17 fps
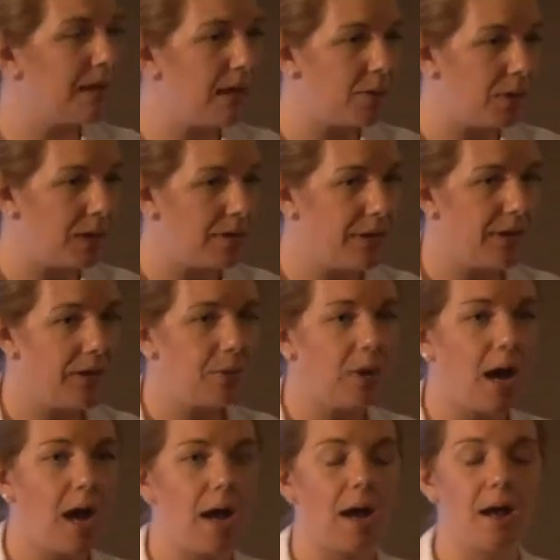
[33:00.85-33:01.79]
there with
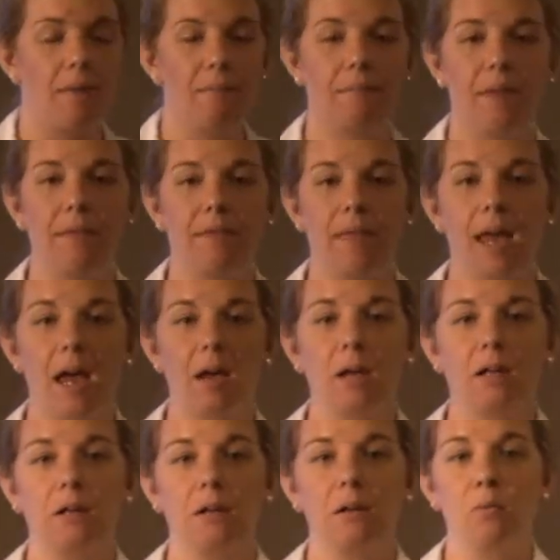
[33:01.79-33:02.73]
you
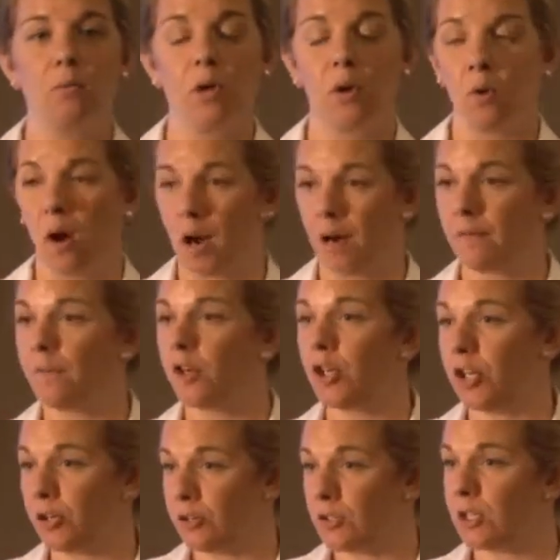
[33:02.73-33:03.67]
that require for
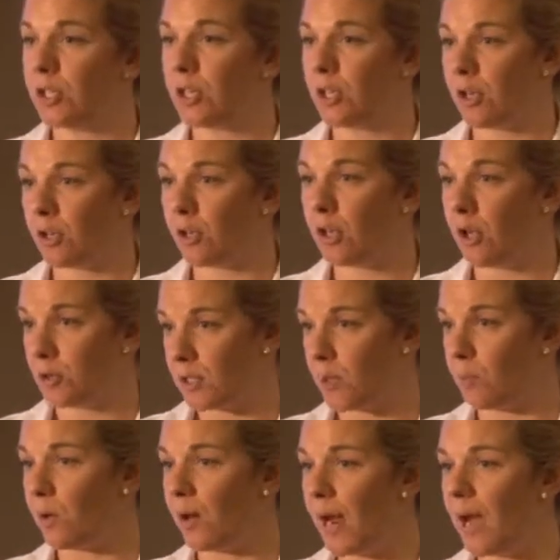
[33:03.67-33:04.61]
you to go
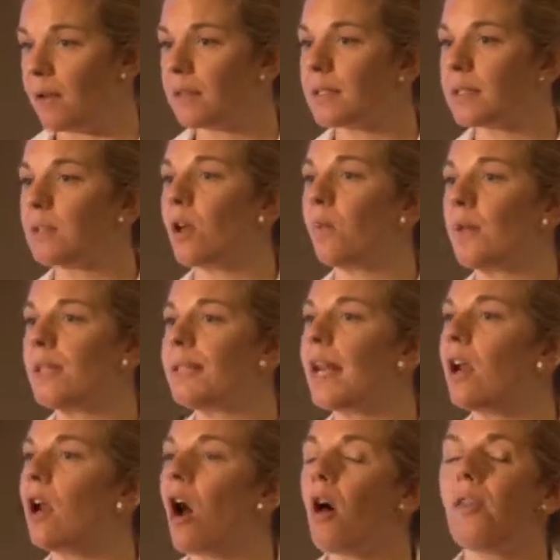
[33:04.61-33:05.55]
somewhere else. So we
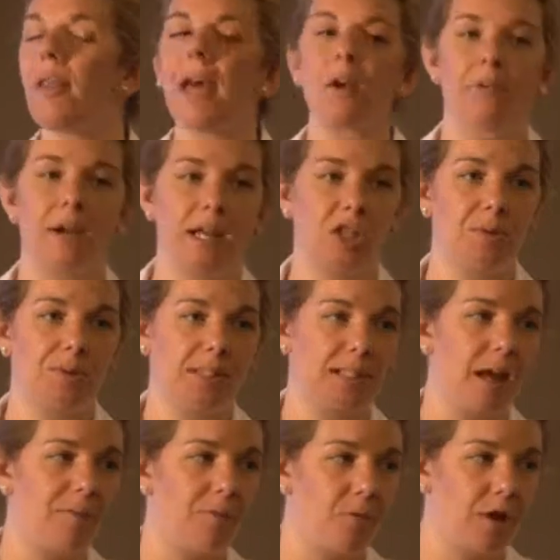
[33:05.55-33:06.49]
set all that
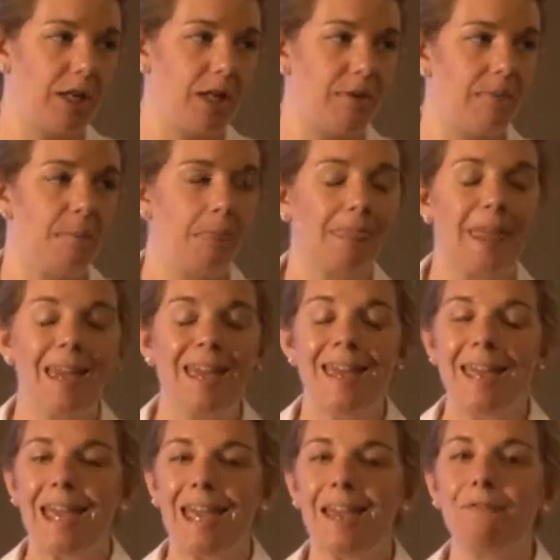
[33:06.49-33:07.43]
arrangements up for you.
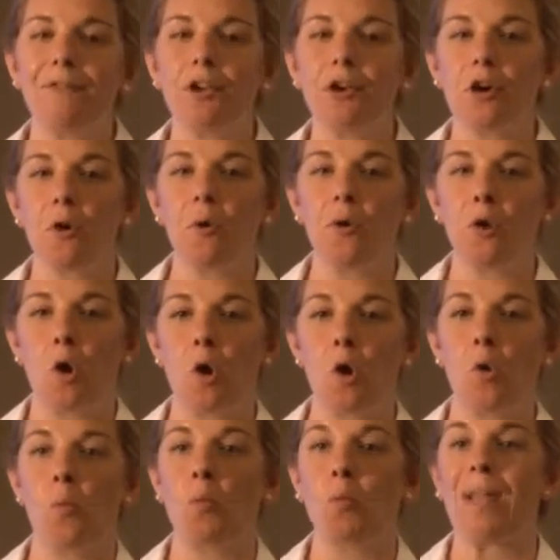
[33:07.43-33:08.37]
If you're going
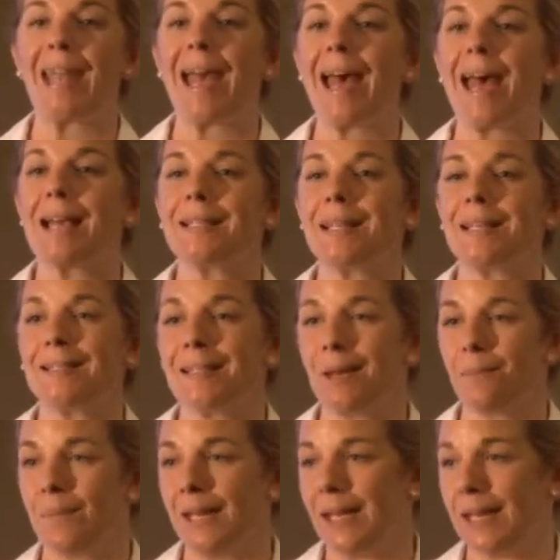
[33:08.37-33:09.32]
home, we ask that
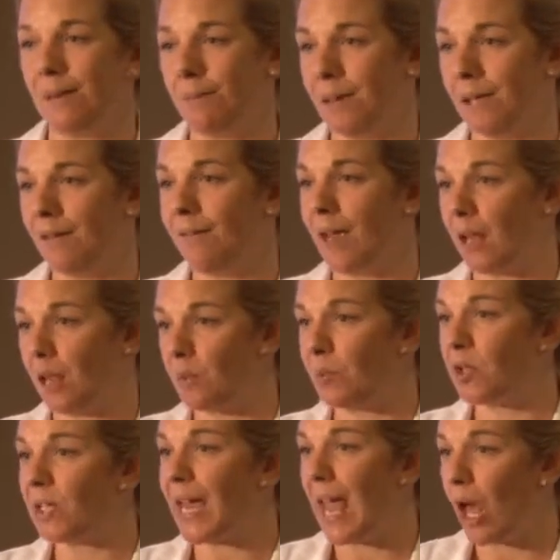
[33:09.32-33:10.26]
somebody can be
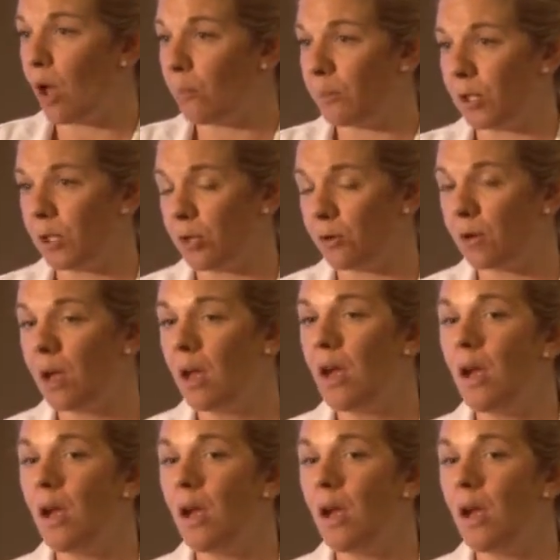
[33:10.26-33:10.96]
available to help you